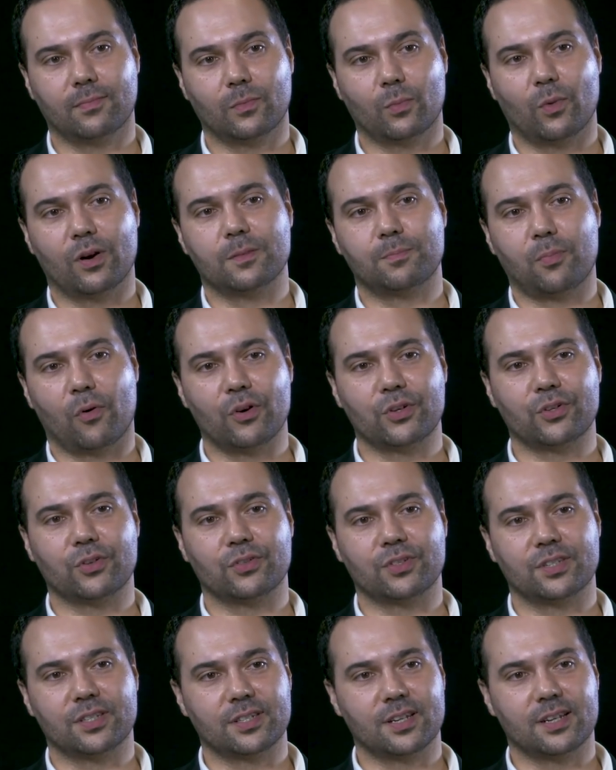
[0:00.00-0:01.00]
Whereas Boris
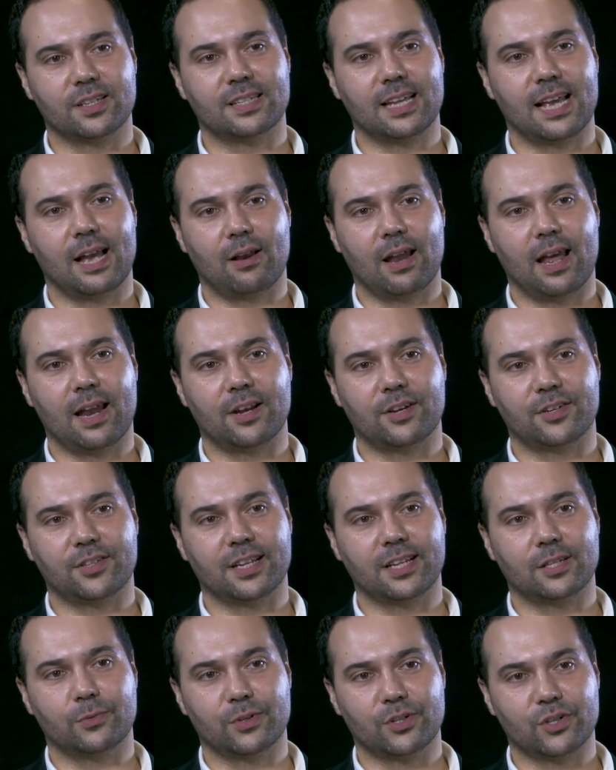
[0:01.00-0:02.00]
Johnson's going to say outlandish
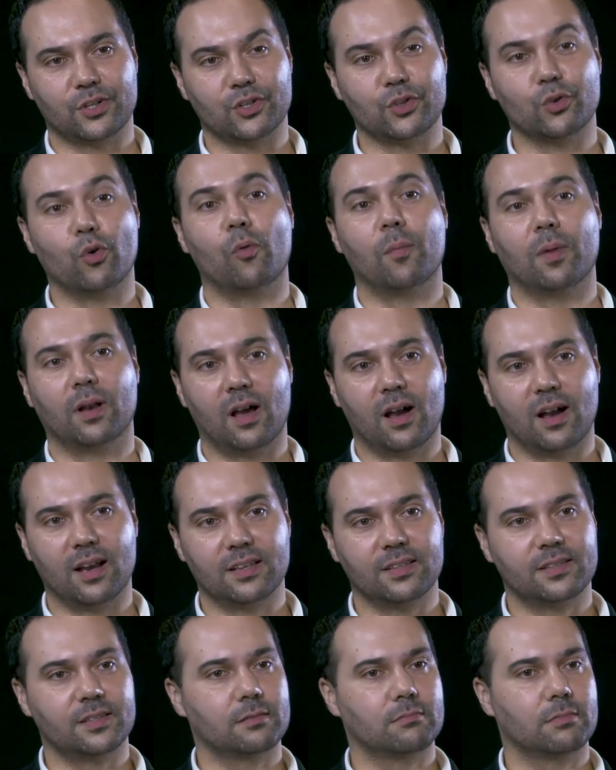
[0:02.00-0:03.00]
things, which is
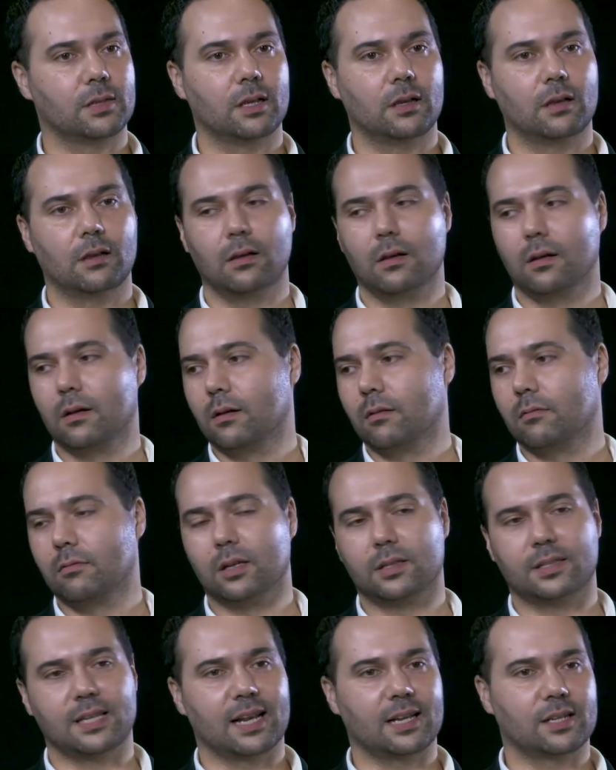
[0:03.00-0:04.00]
normalise
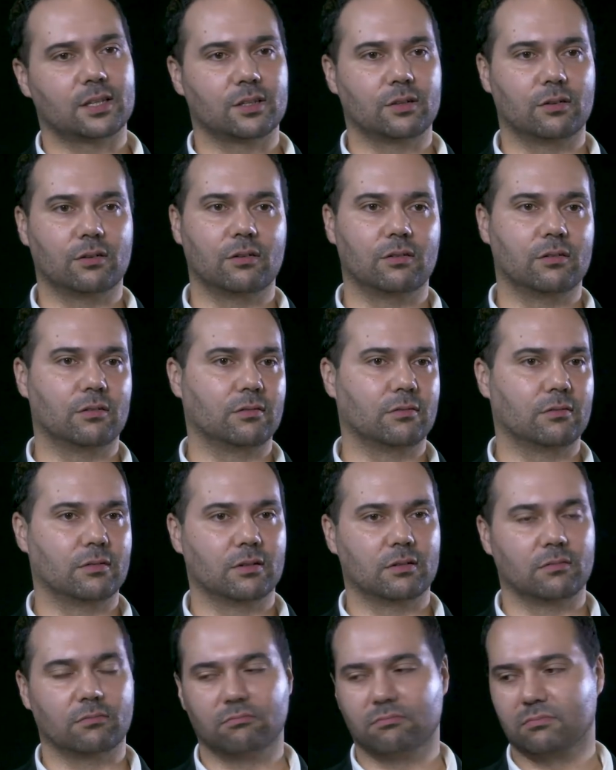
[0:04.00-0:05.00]
attacks
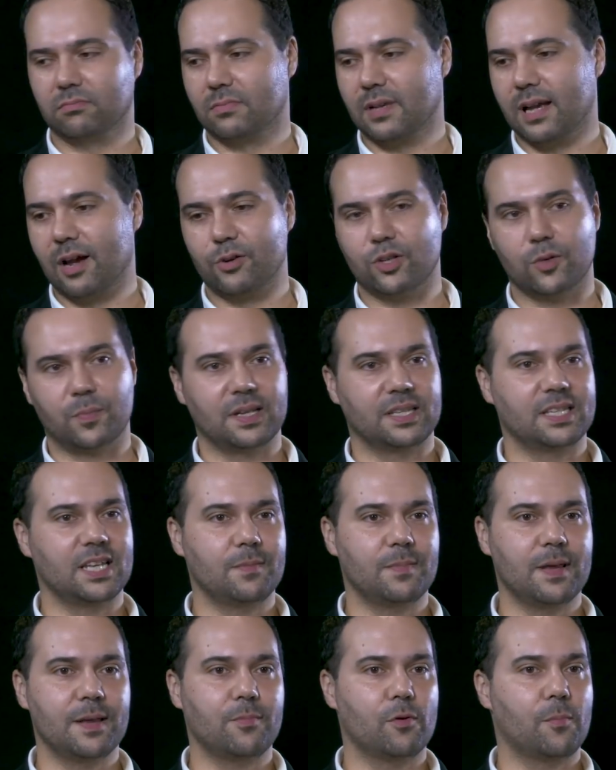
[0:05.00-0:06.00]
on
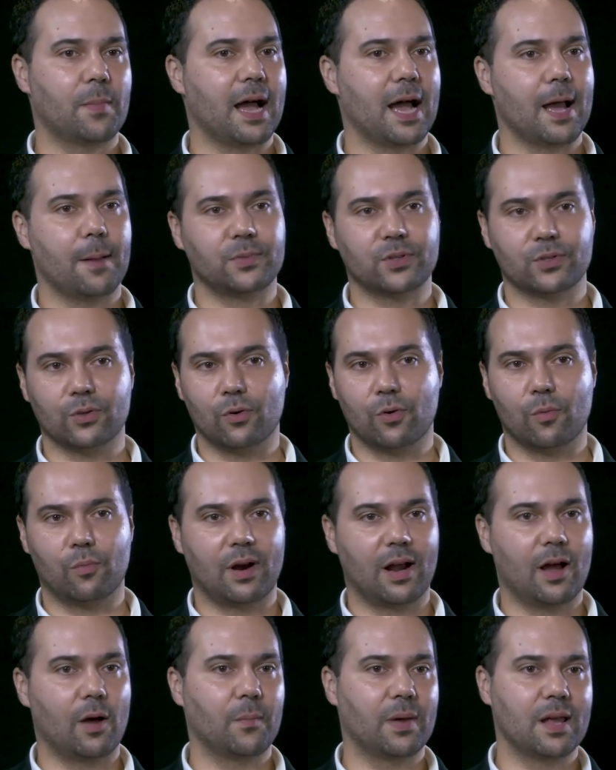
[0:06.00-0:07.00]
LGBT people, perhaps, or
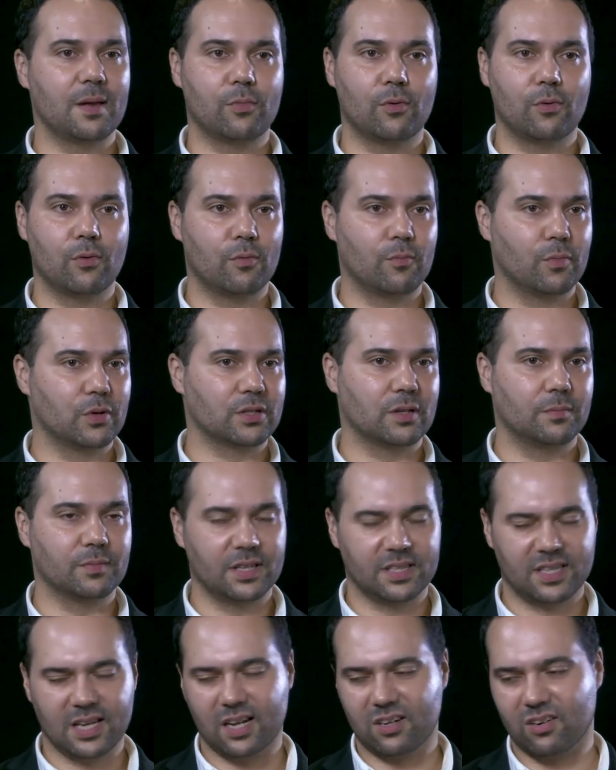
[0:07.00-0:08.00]
brown people,
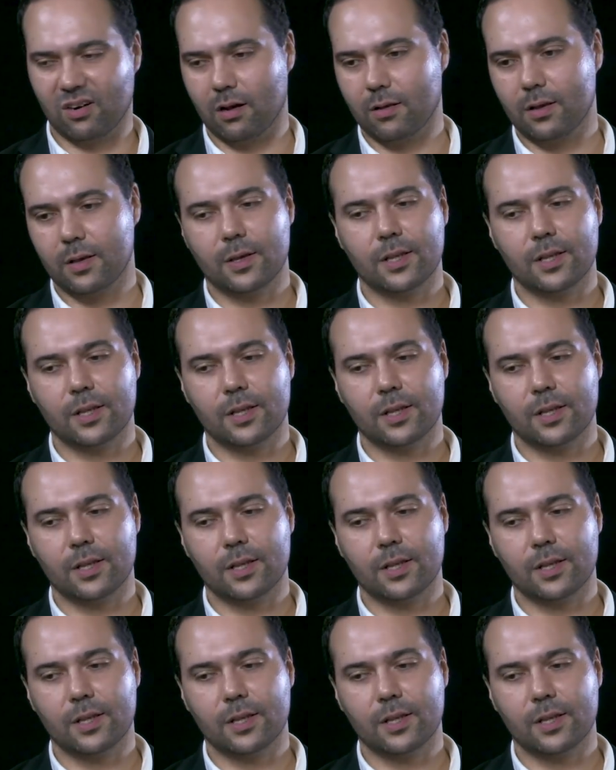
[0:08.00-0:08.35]
Muslims, etc.